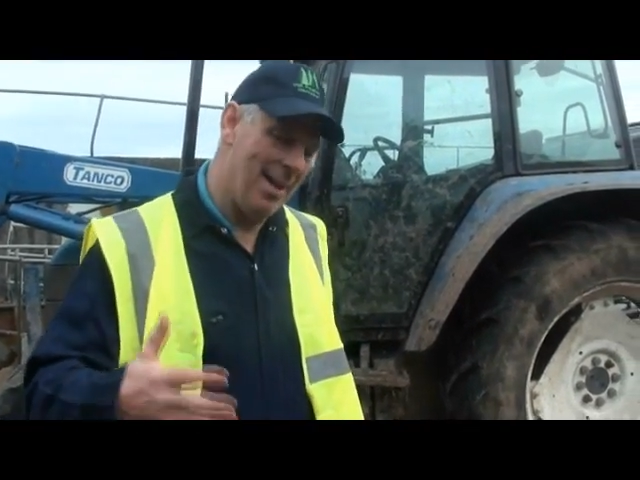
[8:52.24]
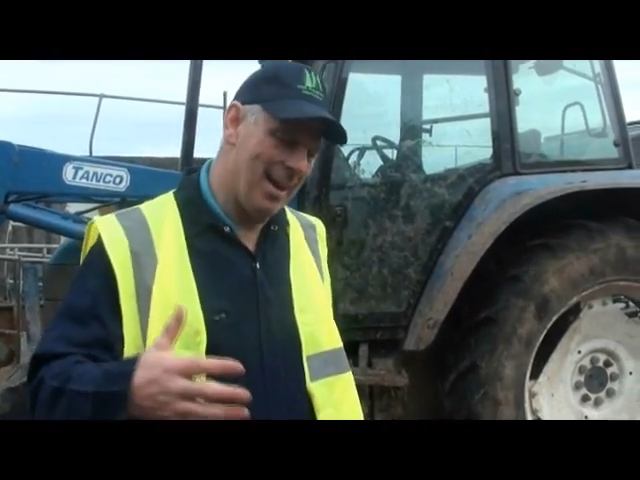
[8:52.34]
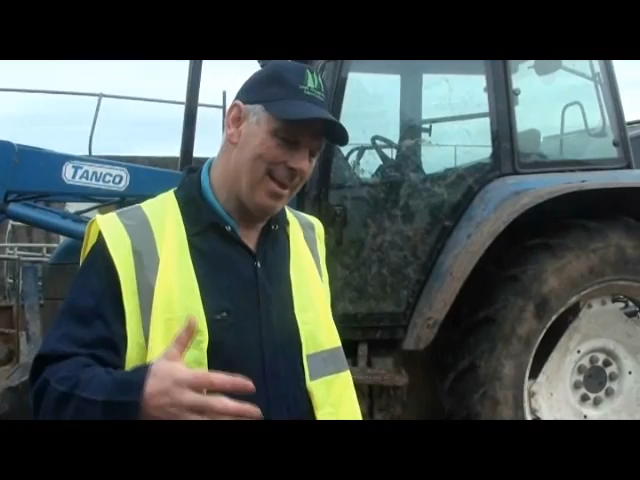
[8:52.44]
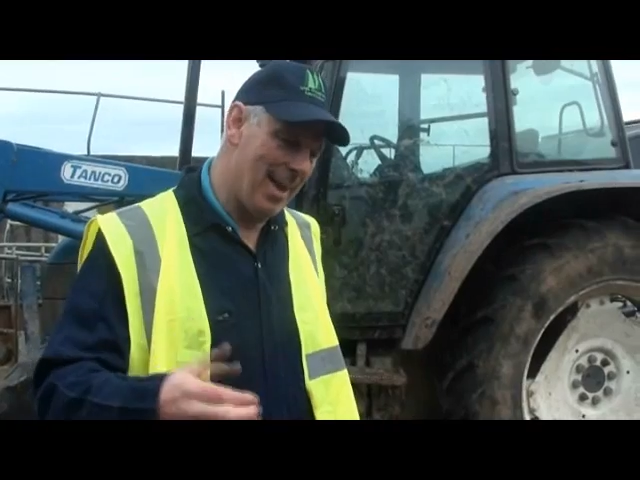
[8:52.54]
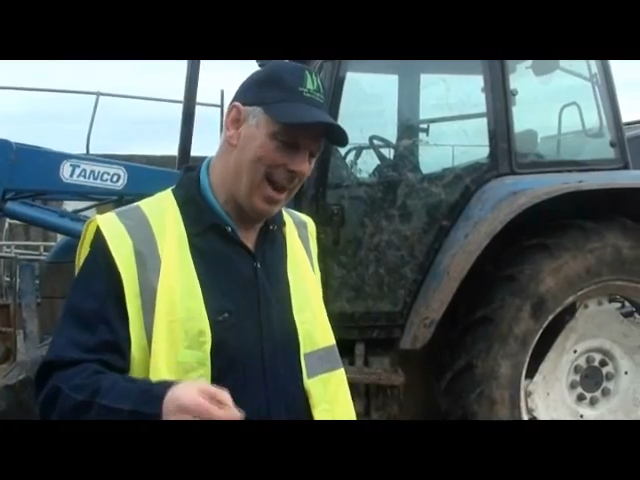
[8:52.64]
as
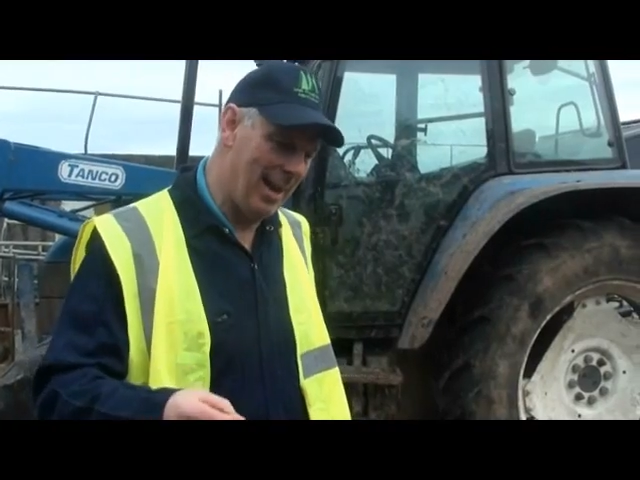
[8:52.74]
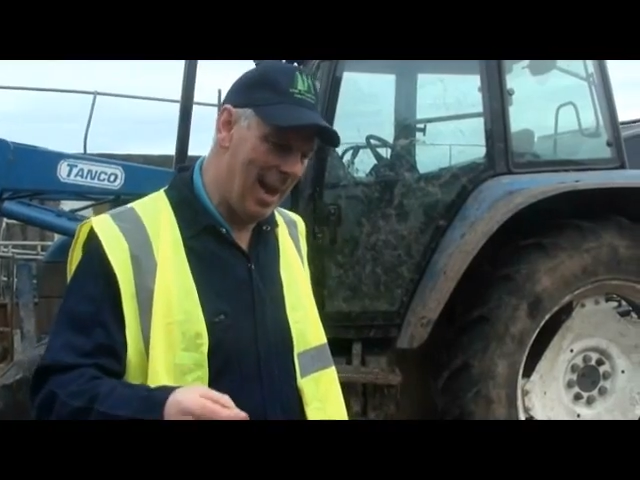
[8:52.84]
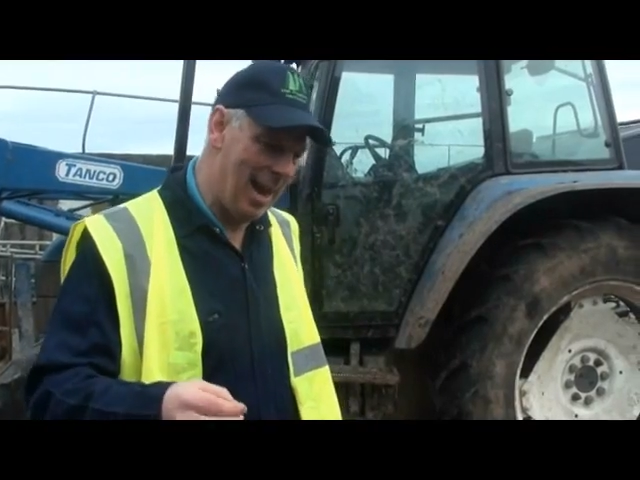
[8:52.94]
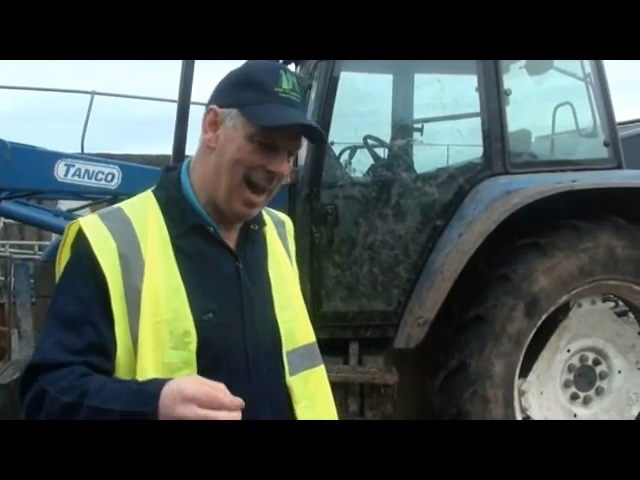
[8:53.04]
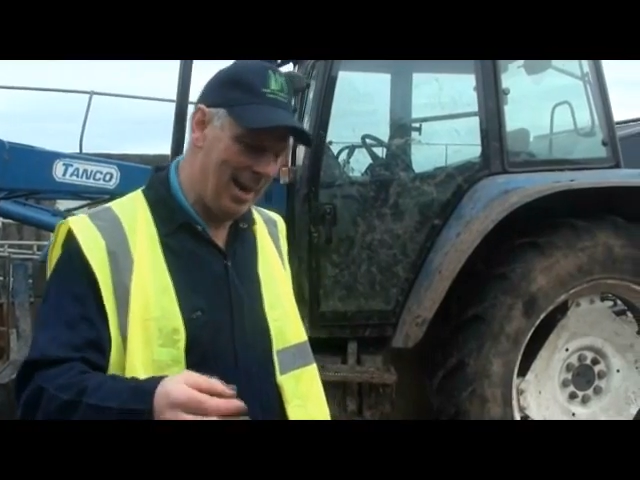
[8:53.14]
I said,
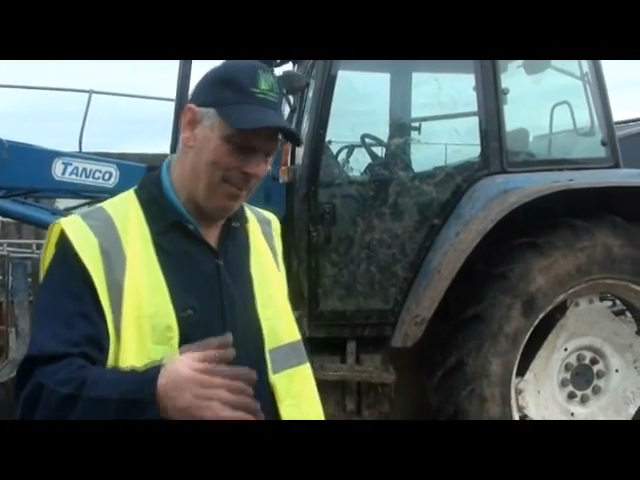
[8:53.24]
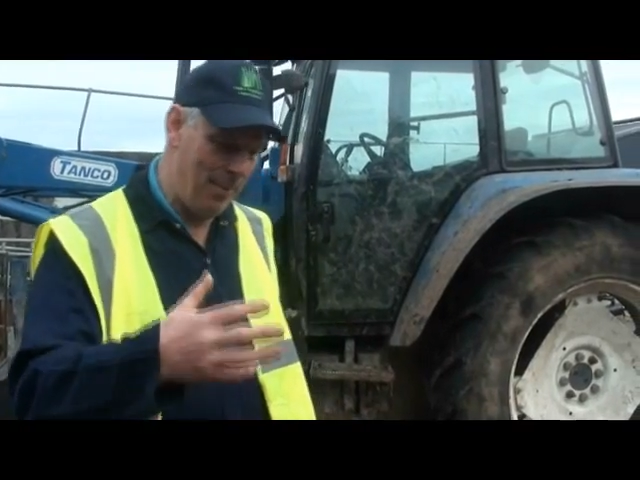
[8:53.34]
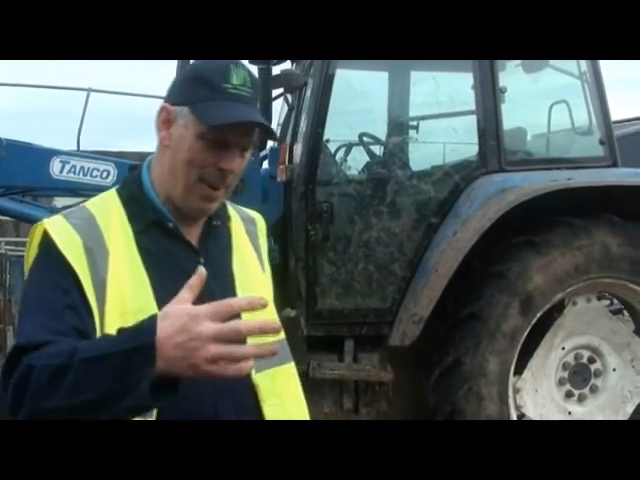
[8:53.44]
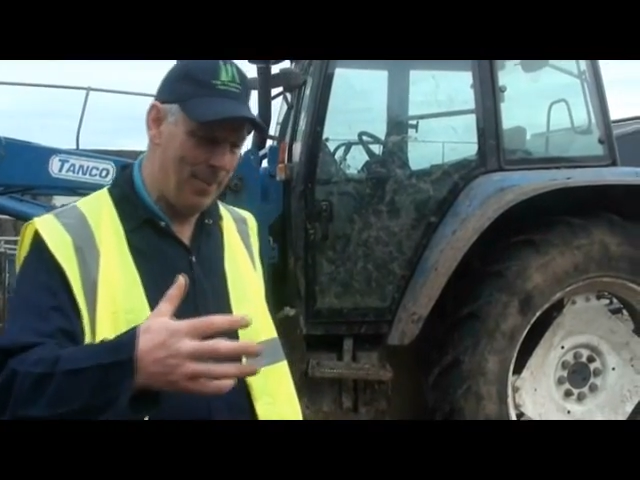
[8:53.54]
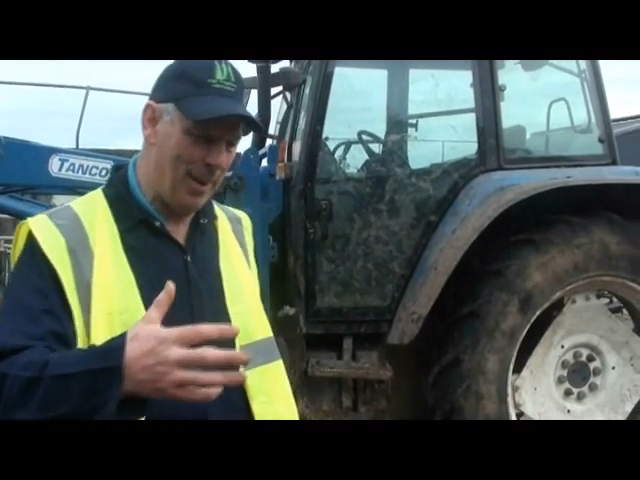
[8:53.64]
a lot
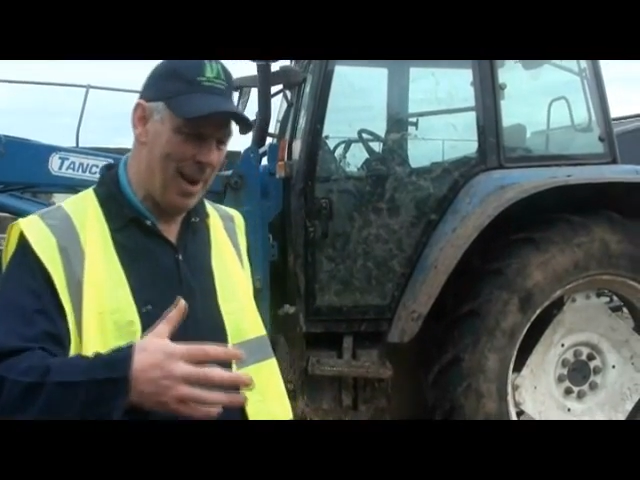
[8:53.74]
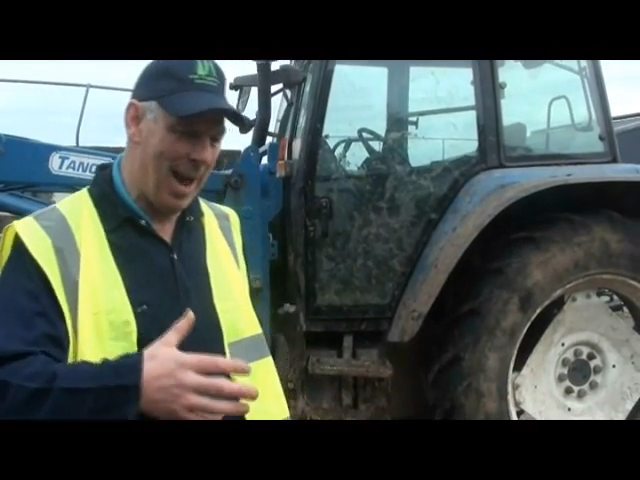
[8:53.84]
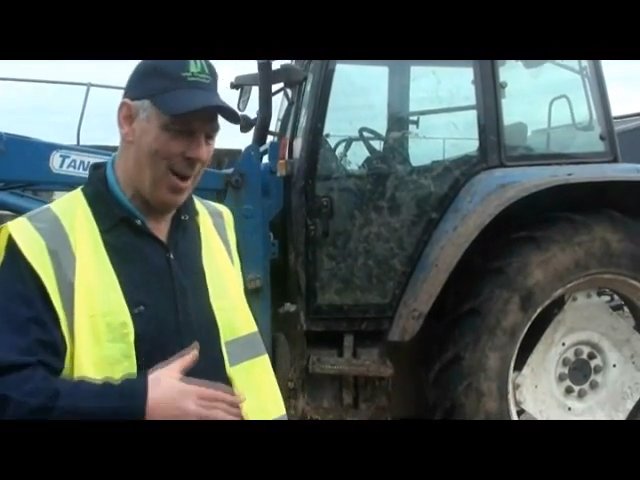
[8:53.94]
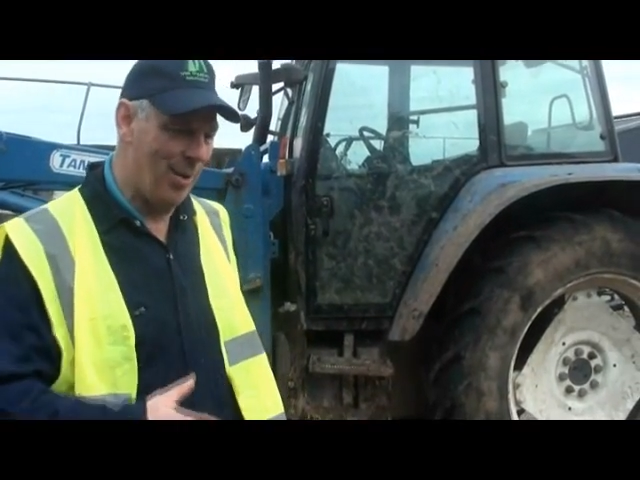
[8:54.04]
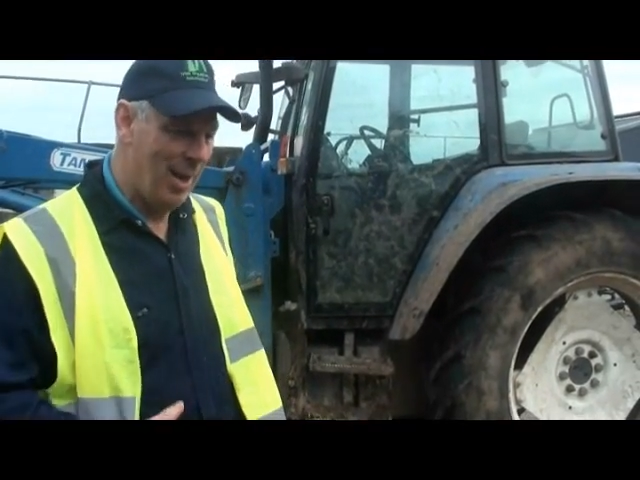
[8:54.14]
of people
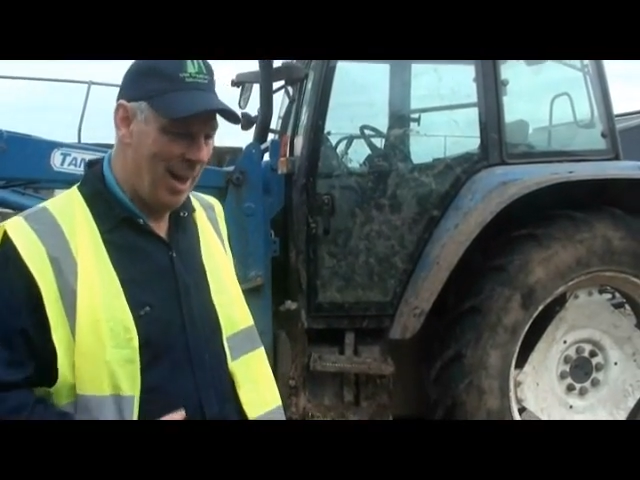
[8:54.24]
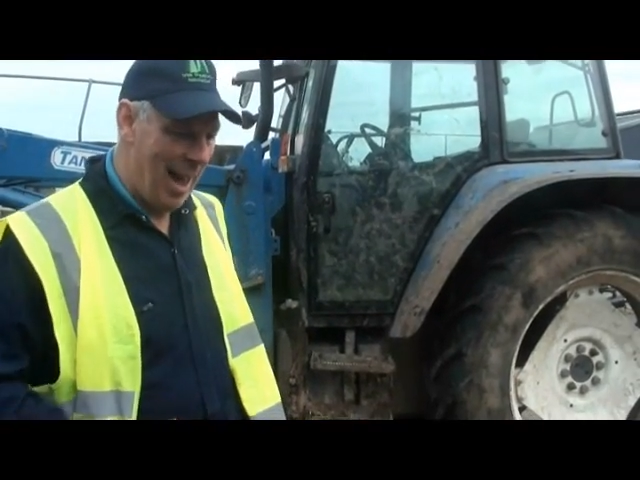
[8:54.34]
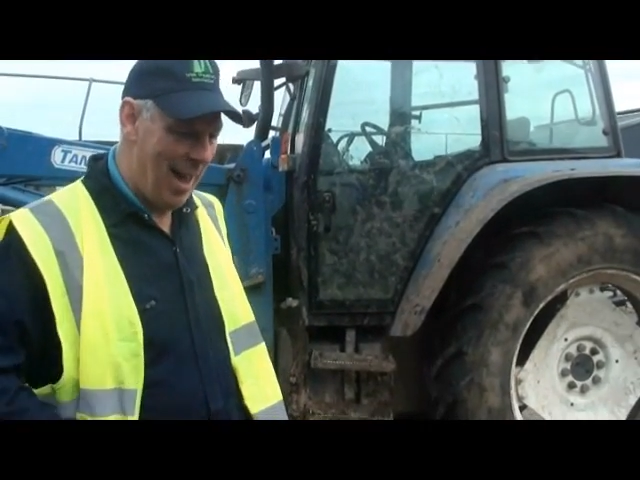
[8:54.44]
now